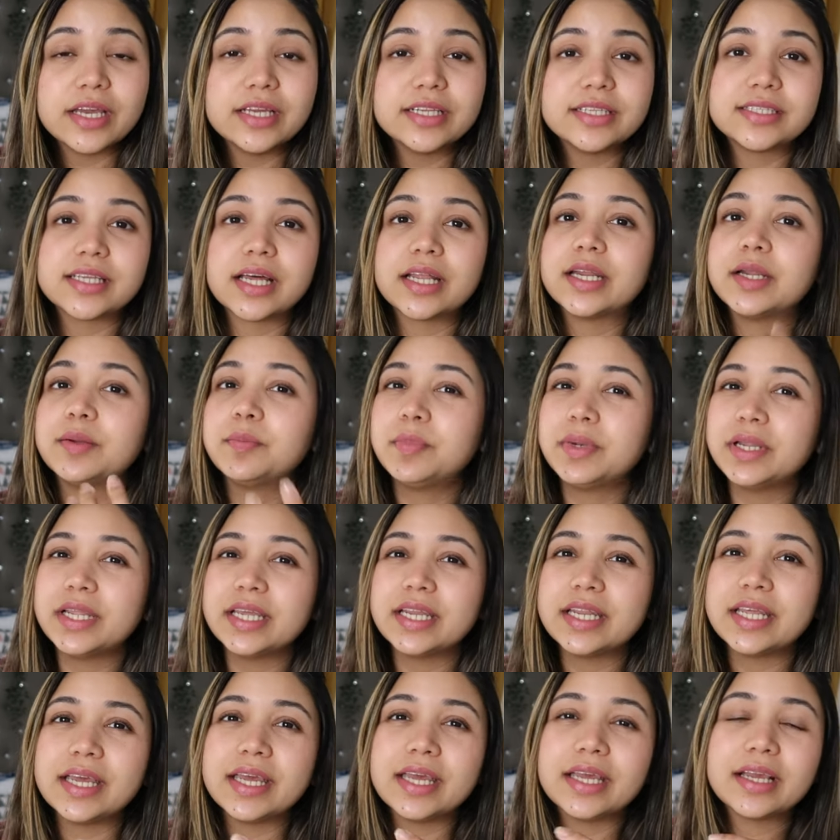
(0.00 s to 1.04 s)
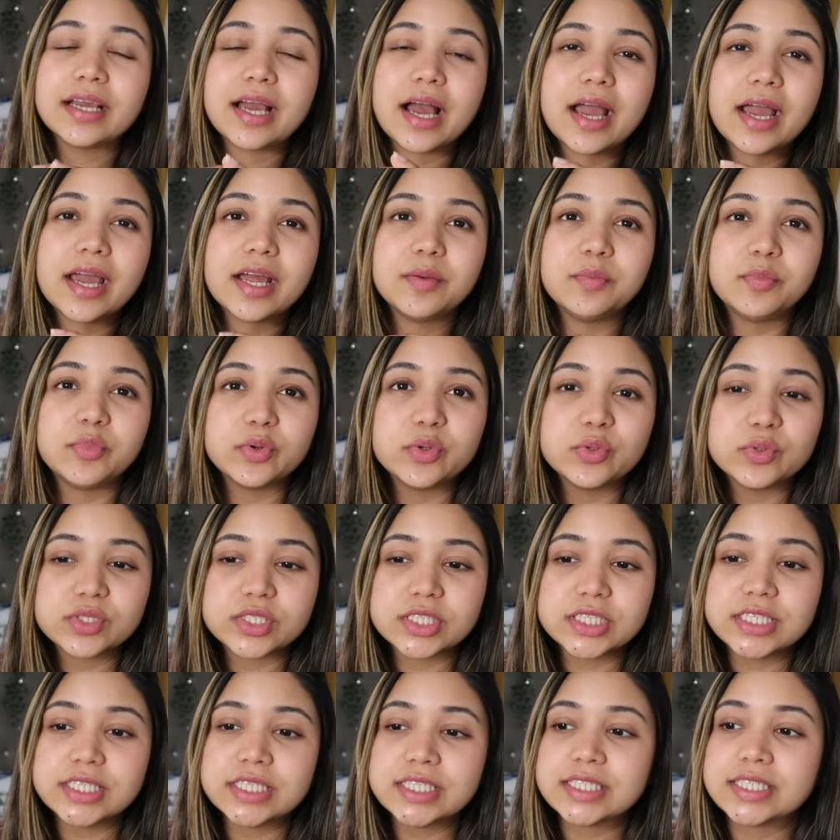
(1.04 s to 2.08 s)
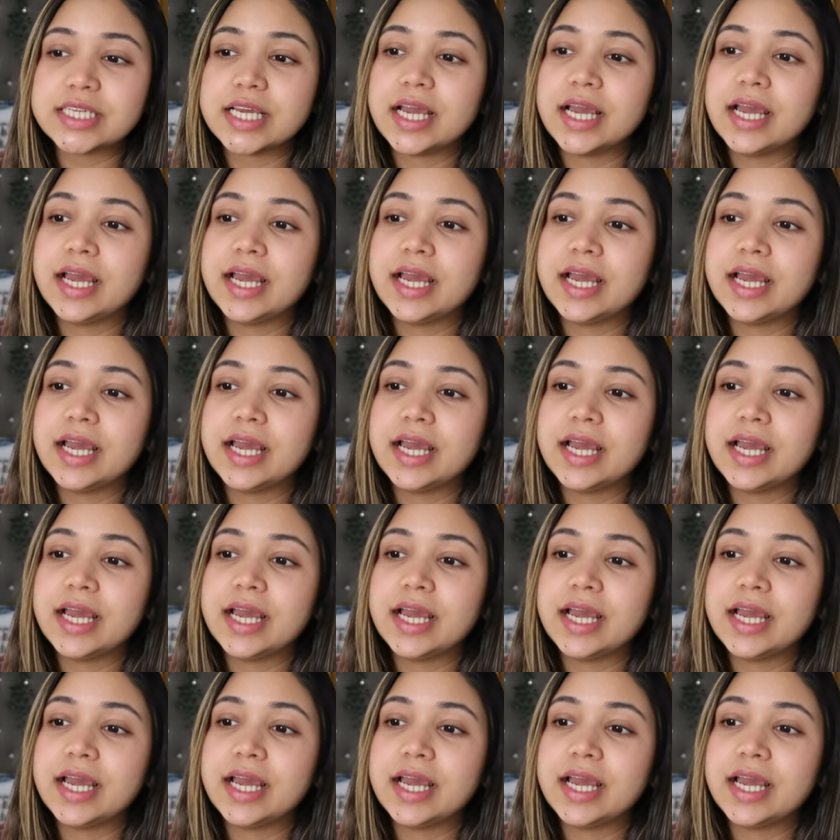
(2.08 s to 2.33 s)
It started bleeding, I had bruises,